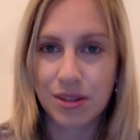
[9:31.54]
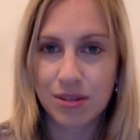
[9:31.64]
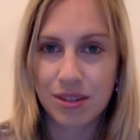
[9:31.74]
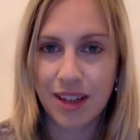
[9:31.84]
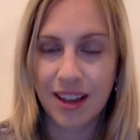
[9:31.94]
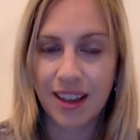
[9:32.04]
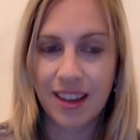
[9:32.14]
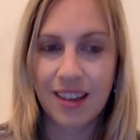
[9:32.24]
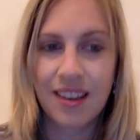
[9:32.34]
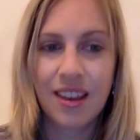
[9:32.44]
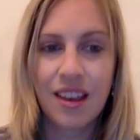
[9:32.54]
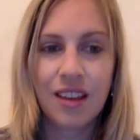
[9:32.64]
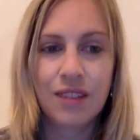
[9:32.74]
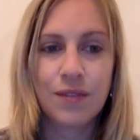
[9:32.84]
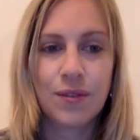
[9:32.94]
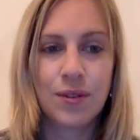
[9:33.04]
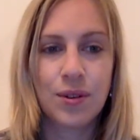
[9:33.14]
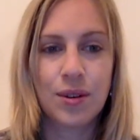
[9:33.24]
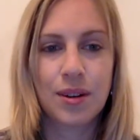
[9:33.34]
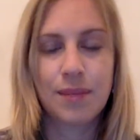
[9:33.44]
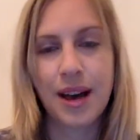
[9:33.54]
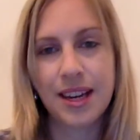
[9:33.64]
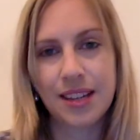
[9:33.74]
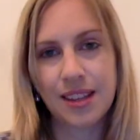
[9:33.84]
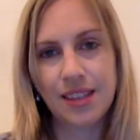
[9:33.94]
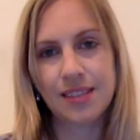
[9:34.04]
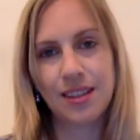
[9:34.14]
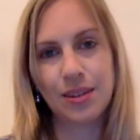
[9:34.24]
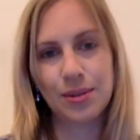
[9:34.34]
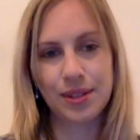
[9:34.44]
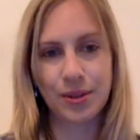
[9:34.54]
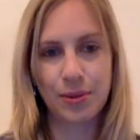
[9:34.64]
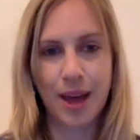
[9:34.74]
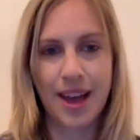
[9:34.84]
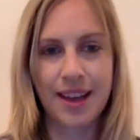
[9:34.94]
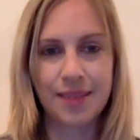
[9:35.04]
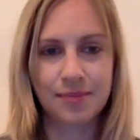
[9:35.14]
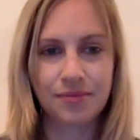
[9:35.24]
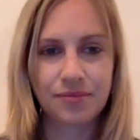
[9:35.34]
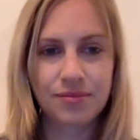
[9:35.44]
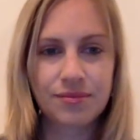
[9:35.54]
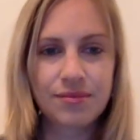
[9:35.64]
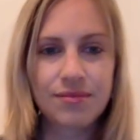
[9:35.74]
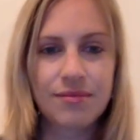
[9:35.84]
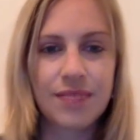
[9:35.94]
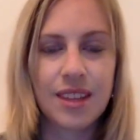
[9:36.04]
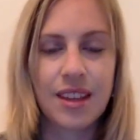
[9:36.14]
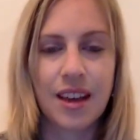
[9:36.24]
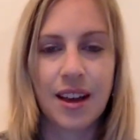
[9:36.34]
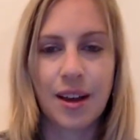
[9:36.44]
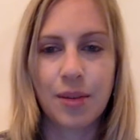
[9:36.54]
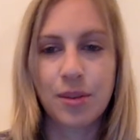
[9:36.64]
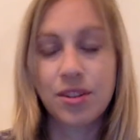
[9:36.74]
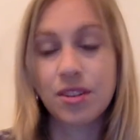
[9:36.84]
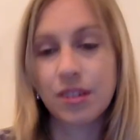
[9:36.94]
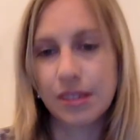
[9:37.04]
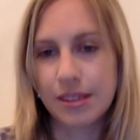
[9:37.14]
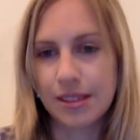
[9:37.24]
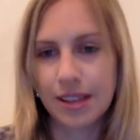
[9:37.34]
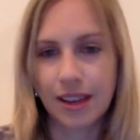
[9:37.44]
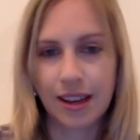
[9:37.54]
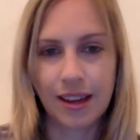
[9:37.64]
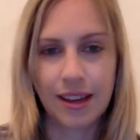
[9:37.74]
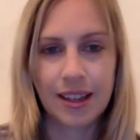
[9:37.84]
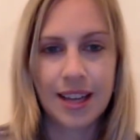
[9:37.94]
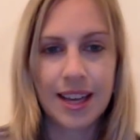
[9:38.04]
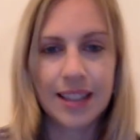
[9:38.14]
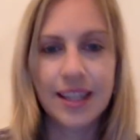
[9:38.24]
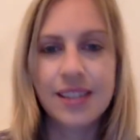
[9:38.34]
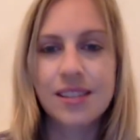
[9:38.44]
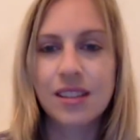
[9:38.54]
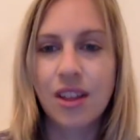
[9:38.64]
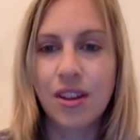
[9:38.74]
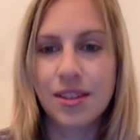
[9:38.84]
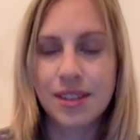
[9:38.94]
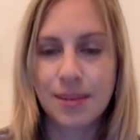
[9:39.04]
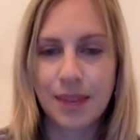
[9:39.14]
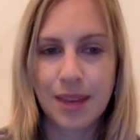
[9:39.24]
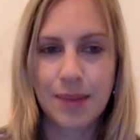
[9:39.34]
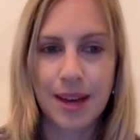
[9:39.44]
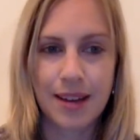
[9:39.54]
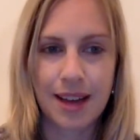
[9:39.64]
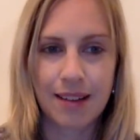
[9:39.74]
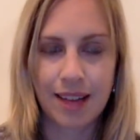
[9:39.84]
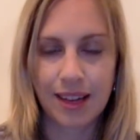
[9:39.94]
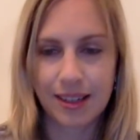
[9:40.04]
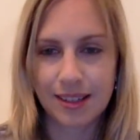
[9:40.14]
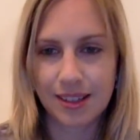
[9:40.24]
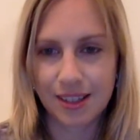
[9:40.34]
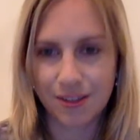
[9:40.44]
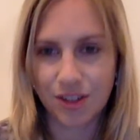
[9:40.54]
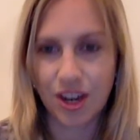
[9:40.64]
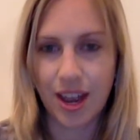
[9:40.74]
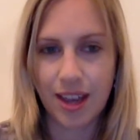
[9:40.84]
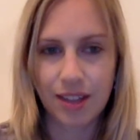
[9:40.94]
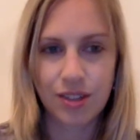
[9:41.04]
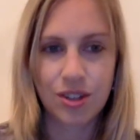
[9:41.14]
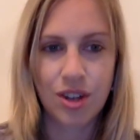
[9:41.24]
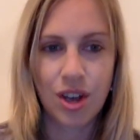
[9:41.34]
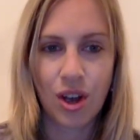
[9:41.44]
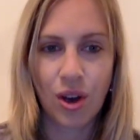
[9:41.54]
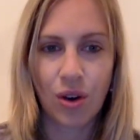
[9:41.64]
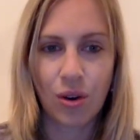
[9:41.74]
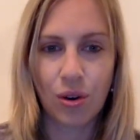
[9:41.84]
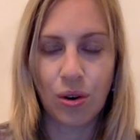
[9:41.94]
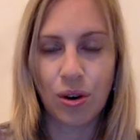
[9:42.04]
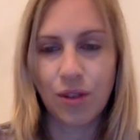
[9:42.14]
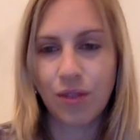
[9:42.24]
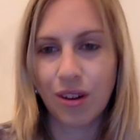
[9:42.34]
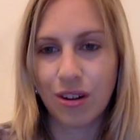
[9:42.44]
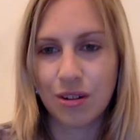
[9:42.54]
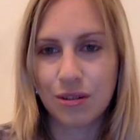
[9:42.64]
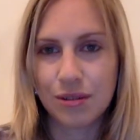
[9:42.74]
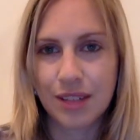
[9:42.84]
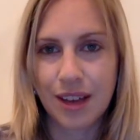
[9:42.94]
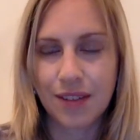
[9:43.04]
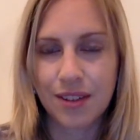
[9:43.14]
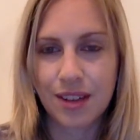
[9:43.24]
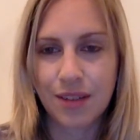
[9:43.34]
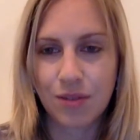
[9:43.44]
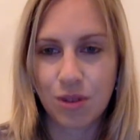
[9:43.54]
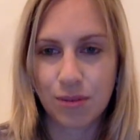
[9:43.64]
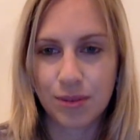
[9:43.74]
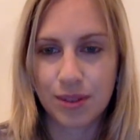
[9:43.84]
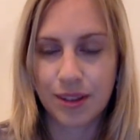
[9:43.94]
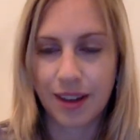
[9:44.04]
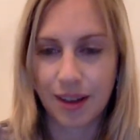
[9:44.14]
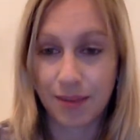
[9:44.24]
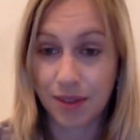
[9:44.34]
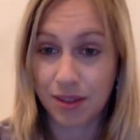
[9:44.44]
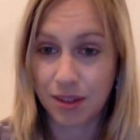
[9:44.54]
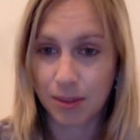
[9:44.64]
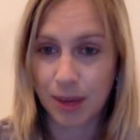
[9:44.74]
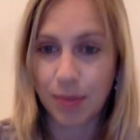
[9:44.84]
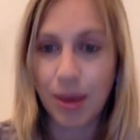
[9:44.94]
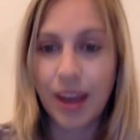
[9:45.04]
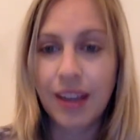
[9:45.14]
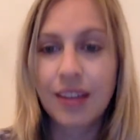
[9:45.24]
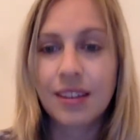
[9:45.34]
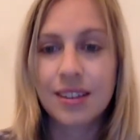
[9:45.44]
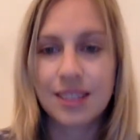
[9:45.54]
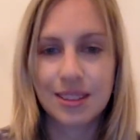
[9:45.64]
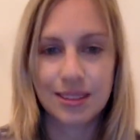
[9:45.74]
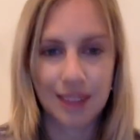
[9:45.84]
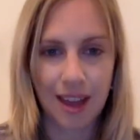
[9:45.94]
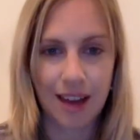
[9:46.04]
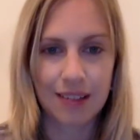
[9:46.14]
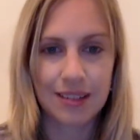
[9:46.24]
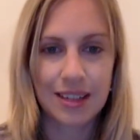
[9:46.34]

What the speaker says: stacking for combining these signals in a way which could let us learn something about how galaxies have changed or evolved after they formed after the Big Bang until now.